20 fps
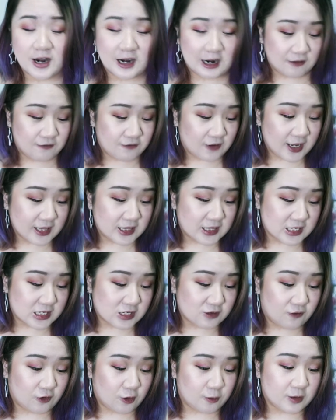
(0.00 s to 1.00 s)
And I find
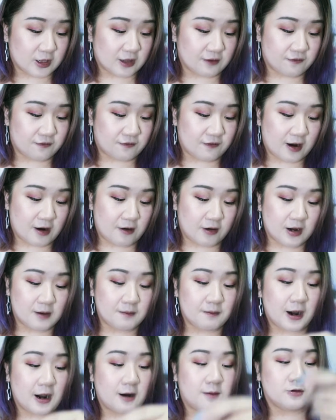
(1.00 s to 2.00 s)
this formula very
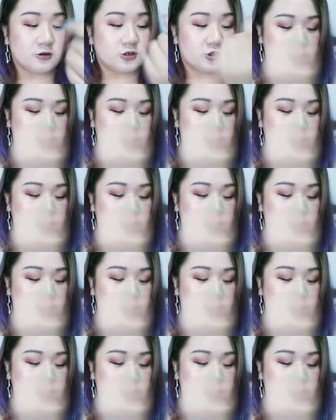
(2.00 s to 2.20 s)
comparable